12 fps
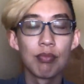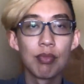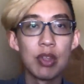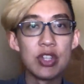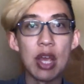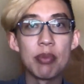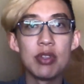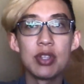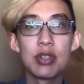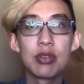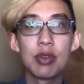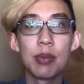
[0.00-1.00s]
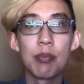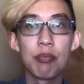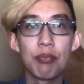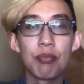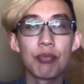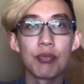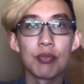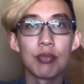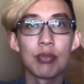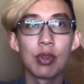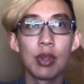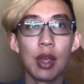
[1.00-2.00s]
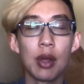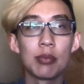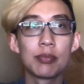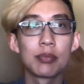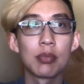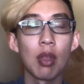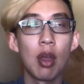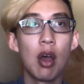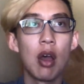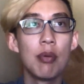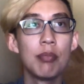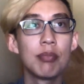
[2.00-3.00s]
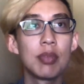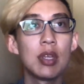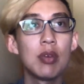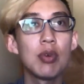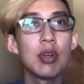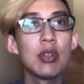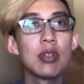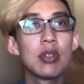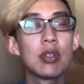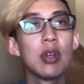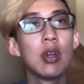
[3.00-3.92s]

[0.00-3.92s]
in Japanese history. Yeah, he was